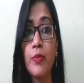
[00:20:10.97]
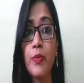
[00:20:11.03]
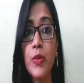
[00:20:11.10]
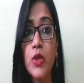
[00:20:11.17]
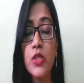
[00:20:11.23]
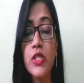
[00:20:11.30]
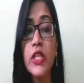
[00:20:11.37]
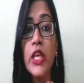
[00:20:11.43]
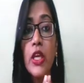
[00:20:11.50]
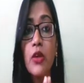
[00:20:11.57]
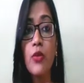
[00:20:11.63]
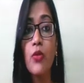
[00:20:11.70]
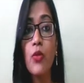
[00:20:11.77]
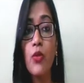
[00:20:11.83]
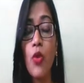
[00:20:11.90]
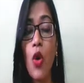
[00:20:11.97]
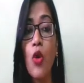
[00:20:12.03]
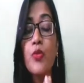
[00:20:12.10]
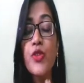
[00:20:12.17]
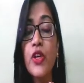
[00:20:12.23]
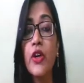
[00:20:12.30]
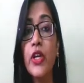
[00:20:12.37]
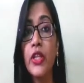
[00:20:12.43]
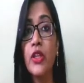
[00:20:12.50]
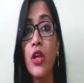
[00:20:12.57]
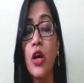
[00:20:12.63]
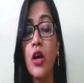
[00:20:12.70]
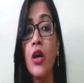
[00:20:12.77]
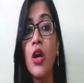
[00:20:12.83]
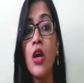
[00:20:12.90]
see observed in
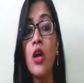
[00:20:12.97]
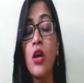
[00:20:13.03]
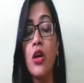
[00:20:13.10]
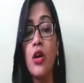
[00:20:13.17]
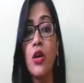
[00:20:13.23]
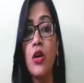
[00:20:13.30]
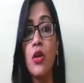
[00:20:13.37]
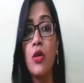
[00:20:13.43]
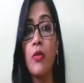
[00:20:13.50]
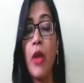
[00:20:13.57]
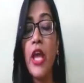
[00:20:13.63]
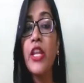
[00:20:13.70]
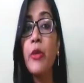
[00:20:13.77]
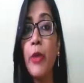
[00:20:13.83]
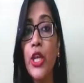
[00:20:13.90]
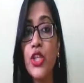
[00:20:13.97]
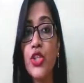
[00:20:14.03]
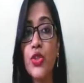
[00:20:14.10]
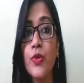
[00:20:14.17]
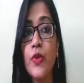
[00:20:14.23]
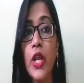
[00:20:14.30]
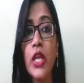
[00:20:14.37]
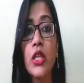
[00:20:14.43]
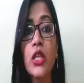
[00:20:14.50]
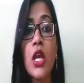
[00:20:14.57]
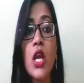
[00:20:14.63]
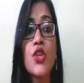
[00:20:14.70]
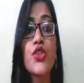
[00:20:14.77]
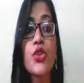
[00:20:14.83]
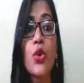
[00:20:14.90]
the animation, right?
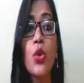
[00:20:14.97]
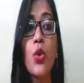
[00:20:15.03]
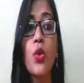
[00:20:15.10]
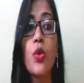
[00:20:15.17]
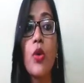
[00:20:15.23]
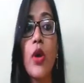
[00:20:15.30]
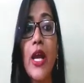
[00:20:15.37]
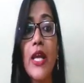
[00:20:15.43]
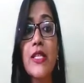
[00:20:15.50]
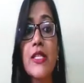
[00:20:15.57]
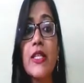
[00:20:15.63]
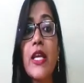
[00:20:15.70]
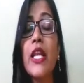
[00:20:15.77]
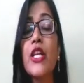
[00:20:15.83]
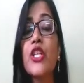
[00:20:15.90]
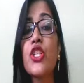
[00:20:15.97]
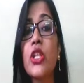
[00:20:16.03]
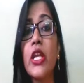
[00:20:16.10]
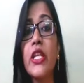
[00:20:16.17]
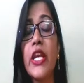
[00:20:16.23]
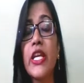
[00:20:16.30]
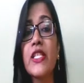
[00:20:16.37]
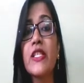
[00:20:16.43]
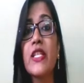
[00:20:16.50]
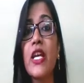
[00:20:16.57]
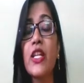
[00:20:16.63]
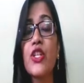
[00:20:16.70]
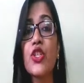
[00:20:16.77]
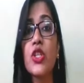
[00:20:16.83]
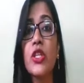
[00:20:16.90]
So acetylation and
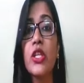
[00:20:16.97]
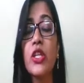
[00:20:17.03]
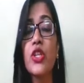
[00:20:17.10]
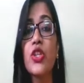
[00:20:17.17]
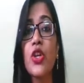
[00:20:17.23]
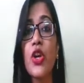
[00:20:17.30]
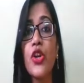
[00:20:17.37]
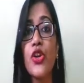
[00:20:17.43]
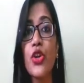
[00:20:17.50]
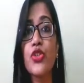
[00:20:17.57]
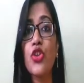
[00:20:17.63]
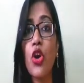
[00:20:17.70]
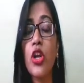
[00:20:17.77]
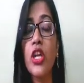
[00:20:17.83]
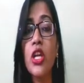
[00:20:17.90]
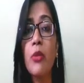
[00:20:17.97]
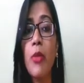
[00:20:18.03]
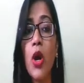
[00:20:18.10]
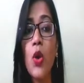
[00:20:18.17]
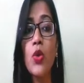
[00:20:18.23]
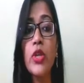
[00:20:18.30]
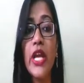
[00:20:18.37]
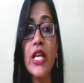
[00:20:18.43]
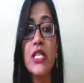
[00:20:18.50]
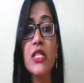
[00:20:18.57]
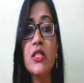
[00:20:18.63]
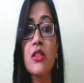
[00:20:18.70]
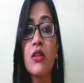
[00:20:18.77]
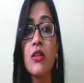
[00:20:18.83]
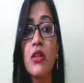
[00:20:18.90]
deacetylation, here you're talking about as
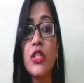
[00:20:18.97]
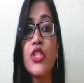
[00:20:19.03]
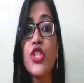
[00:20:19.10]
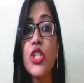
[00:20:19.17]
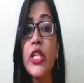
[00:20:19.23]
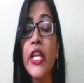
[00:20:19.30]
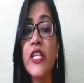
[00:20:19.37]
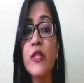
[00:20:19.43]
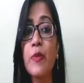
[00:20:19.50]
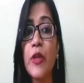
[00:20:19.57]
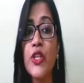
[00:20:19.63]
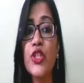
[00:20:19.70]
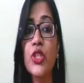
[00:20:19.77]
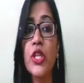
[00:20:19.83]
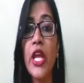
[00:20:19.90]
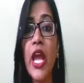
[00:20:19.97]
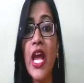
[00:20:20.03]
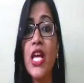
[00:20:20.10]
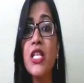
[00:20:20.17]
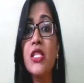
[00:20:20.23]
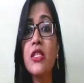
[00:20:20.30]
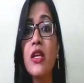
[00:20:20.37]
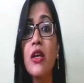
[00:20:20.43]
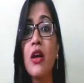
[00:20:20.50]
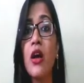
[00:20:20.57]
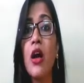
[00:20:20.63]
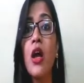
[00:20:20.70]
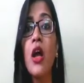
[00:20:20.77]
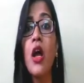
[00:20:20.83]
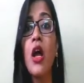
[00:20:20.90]
gene expression. As I
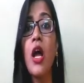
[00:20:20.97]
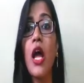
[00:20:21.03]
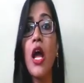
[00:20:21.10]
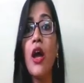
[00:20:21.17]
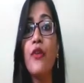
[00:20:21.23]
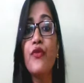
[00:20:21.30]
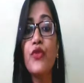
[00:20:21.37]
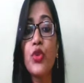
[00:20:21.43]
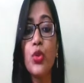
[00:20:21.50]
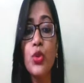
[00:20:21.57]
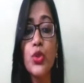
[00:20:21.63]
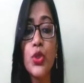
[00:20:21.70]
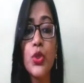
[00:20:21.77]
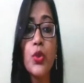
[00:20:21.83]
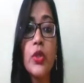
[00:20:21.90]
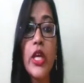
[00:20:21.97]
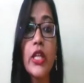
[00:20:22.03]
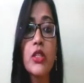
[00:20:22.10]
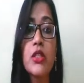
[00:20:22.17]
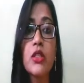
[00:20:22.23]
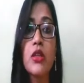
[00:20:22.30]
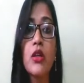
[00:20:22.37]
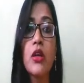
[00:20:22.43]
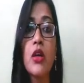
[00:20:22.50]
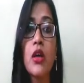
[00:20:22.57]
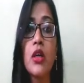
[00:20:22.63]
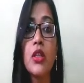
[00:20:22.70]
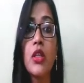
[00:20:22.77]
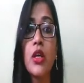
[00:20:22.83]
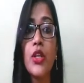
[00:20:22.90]
have told you that
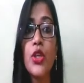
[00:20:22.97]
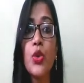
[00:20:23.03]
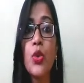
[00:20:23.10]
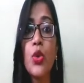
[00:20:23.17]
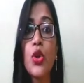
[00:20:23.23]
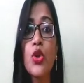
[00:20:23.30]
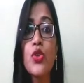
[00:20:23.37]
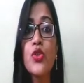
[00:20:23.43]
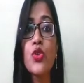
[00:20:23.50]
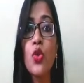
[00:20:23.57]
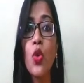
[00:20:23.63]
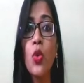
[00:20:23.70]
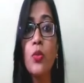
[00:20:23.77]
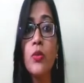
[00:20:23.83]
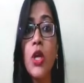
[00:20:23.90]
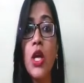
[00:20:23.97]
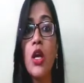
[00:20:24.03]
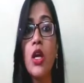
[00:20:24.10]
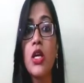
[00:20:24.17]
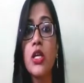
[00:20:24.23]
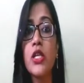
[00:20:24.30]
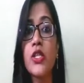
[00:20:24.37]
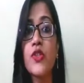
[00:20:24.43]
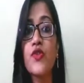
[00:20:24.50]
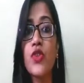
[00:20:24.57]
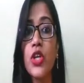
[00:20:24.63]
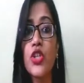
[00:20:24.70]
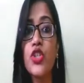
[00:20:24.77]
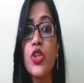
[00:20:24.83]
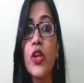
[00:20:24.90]
the nucleosome
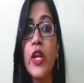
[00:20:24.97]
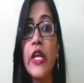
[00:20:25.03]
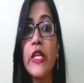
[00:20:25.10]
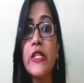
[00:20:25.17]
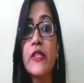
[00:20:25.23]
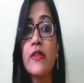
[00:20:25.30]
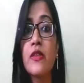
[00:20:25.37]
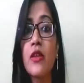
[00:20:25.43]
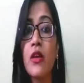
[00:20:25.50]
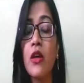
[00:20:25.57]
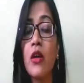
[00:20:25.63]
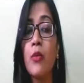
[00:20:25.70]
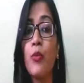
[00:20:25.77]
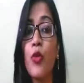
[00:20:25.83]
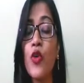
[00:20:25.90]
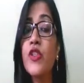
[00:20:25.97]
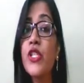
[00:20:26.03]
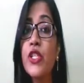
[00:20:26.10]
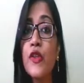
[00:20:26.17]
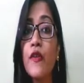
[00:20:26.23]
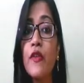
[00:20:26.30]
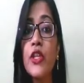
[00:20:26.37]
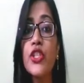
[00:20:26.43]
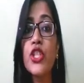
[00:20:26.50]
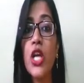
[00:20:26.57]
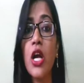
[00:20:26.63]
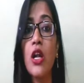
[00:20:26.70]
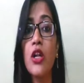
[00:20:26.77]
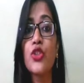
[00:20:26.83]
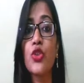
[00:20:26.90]
structure is positively
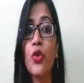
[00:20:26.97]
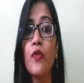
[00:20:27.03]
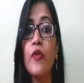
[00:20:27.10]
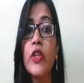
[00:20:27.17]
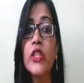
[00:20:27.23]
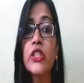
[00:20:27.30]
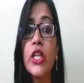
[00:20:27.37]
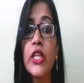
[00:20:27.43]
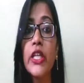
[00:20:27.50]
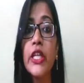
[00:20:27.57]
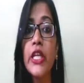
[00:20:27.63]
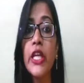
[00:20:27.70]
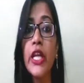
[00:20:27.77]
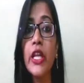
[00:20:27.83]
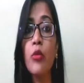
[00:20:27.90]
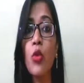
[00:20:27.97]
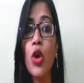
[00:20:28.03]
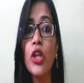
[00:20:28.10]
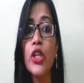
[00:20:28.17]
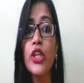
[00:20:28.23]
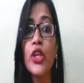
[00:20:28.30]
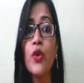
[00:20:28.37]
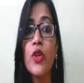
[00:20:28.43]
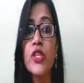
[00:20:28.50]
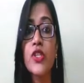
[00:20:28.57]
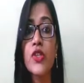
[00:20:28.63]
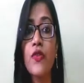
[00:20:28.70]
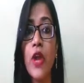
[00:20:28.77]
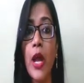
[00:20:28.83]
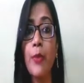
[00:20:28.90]
charged, on which the DNA molecule is
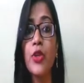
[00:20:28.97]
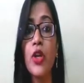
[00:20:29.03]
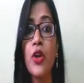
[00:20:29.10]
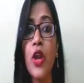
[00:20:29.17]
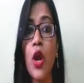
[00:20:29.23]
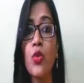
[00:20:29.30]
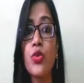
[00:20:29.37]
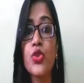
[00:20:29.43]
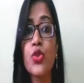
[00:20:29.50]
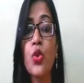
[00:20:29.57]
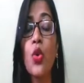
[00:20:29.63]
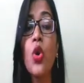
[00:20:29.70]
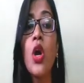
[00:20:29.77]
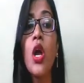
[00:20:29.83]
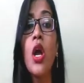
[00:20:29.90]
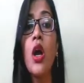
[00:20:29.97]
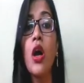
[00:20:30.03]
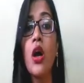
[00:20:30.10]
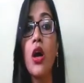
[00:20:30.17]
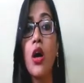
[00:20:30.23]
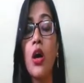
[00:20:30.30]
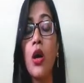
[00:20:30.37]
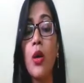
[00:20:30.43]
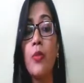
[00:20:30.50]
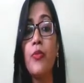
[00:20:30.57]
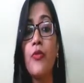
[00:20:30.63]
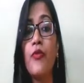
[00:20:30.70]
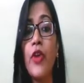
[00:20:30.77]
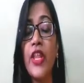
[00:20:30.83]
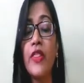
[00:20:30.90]
wrapped around. So
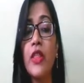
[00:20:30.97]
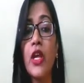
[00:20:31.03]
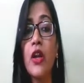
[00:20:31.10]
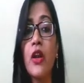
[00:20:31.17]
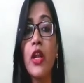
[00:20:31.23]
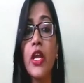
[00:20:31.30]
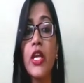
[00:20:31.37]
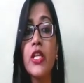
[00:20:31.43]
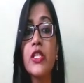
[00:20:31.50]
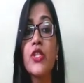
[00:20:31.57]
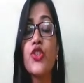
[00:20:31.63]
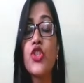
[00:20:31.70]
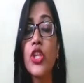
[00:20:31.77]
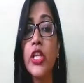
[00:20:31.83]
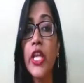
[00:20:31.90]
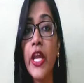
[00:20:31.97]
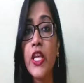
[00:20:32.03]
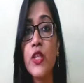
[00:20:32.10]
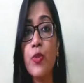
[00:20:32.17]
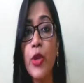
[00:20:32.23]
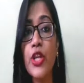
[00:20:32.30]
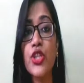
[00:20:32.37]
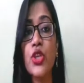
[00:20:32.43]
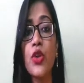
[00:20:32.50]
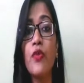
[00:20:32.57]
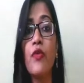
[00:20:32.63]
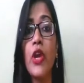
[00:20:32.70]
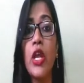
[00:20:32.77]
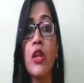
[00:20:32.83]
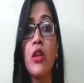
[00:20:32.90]
when there is gene expression,
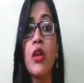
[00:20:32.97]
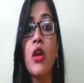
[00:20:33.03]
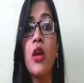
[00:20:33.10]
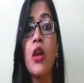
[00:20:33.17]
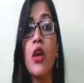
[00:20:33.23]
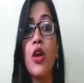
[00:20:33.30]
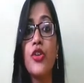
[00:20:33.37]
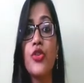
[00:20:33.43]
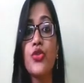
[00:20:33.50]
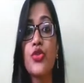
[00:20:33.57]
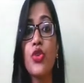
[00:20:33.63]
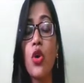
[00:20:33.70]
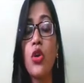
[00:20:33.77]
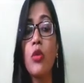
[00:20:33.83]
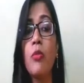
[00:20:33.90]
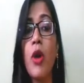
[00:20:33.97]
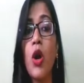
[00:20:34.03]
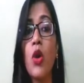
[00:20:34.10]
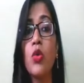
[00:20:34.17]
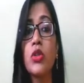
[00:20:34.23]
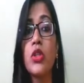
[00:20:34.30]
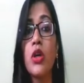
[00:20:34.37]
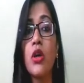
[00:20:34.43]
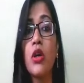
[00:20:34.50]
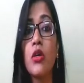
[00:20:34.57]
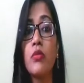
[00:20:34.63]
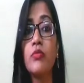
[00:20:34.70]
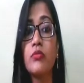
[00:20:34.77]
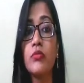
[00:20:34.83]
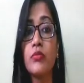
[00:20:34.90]
when you talk about the
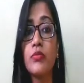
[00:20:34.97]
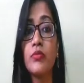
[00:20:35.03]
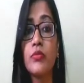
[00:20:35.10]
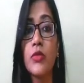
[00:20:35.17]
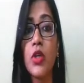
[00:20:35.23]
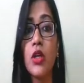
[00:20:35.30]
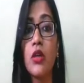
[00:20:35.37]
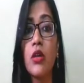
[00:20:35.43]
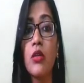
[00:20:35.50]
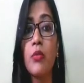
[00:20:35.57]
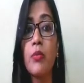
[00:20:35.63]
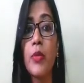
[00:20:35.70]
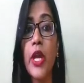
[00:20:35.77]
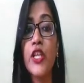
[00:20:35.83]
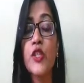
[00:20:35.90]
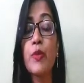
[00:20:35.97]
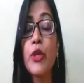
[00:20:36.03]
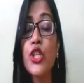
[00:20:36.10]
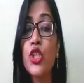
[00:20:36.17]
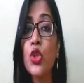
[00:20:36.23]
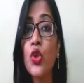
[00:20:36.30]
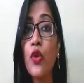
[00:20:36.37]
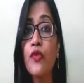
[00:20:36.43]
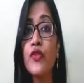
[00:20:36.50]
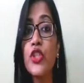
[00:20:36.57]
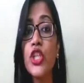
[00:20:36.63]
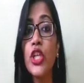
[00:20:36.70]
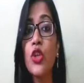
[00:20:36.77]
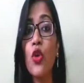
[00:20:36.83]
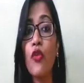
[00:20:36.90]
expression of
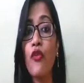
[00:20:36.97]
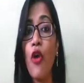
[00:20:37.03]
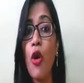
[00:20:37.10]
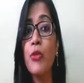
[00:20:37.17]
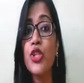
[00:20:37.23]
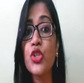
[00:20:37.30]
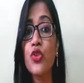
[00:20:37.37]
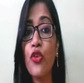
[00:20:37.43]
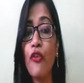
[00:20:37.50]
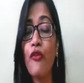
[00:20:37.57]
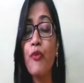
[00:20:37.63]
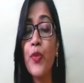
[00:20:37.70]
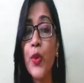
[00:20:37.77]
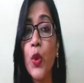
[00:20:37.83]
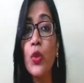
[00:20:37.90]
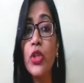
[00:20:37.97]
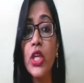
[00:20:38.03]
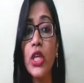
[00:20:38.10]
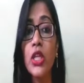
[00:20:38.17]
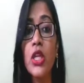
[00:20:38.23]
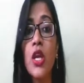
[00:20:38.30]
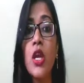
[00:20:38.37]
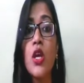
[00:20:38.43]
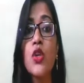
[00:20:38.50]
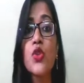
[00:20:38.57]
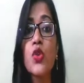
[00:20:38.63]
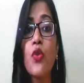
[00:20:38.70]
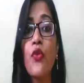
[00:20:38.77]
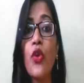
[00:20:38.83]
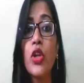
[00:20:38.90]
gene or formation of protein,
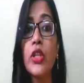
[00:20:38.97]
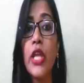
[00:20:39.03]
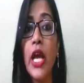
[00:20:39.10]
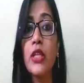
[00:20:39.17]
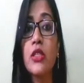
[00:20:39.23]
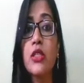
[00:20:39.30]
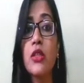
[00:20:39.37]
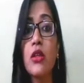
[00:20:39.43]
so for that